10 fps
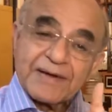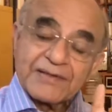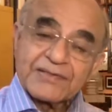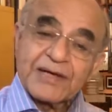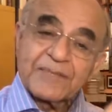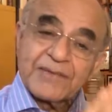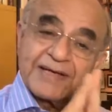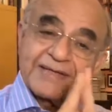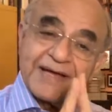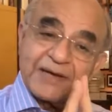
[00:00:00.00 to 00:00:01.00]

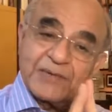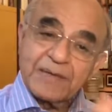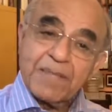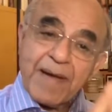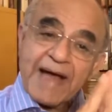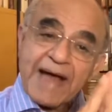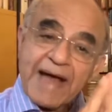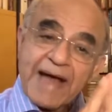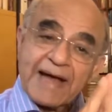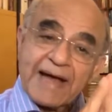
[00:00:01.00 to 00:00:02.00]
subjects that will
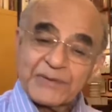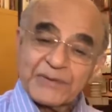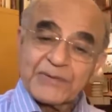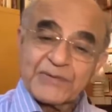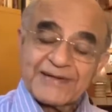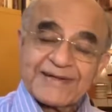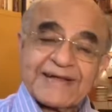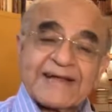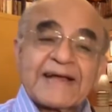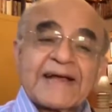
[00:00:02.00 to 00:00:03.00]
max you.
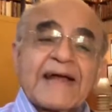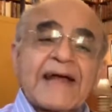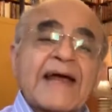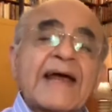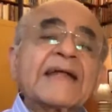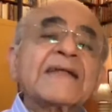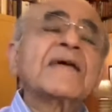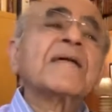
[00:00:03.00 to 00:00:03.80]
And